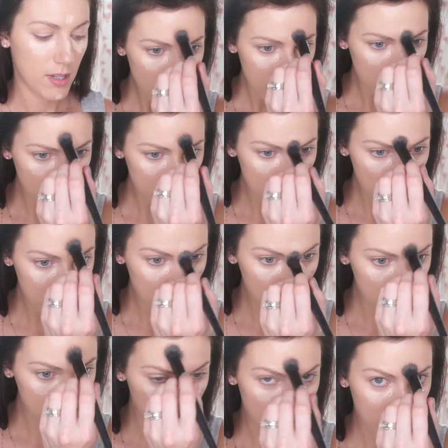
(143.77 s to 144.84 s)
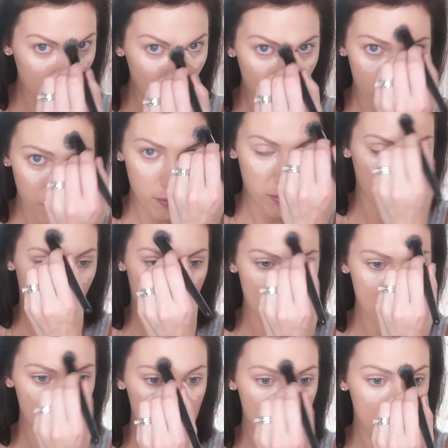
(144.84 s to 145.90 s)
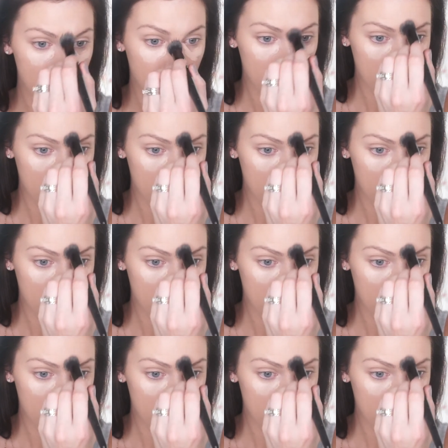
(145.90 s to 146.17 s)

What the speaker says: And I'm going to use an e.l.f. brush.